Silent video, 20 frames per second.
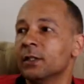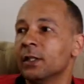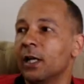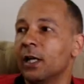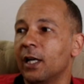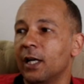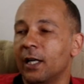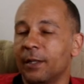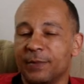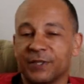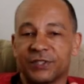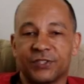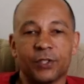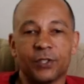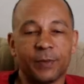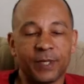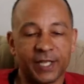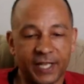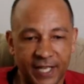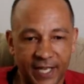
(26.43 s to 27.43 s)
I'm
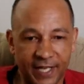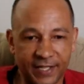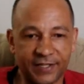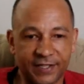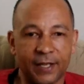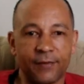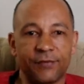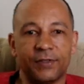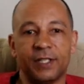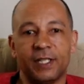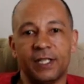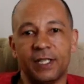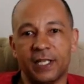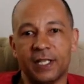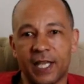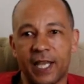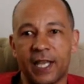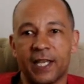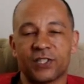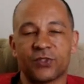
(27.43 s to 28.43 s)
assuming K70,
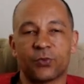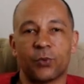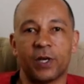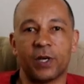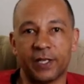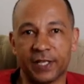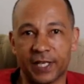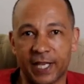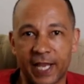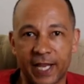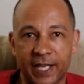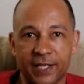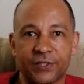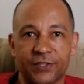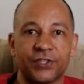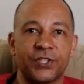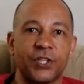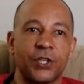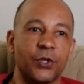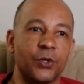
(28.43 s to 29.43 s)
KS1,
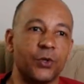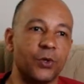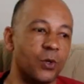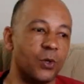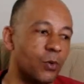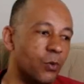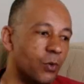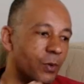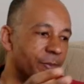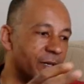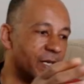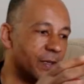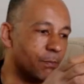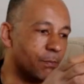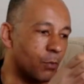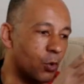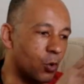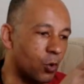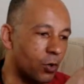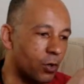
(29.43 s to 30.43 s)
KS2 would be
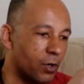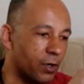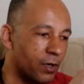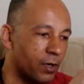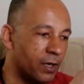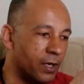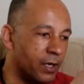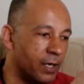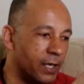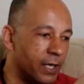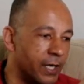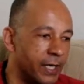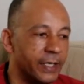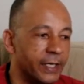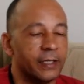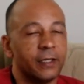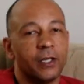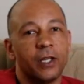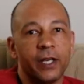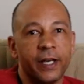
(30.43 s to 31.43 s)
more
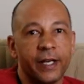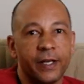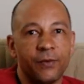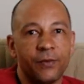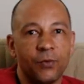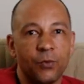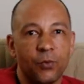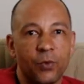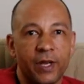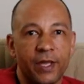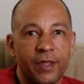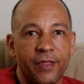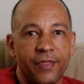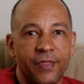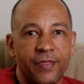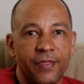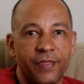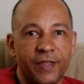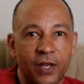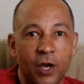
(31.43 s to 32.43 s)
in line with
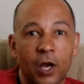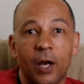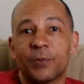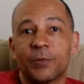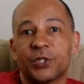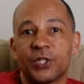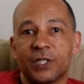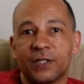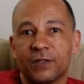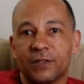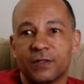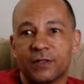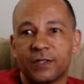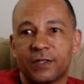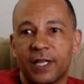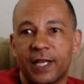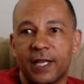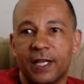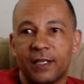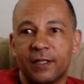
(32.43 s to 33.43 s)
the options
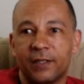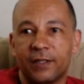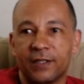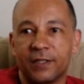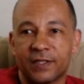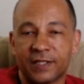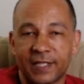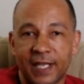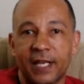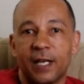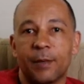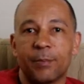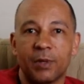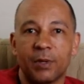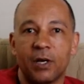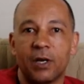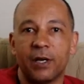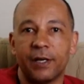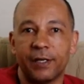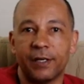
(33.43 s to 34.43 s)
and the setup
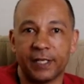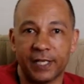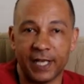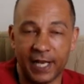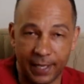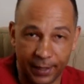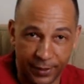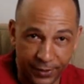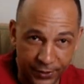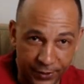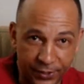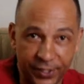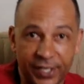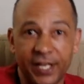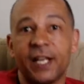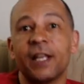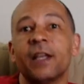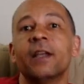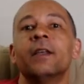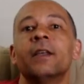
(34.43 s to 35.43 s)
on the K30.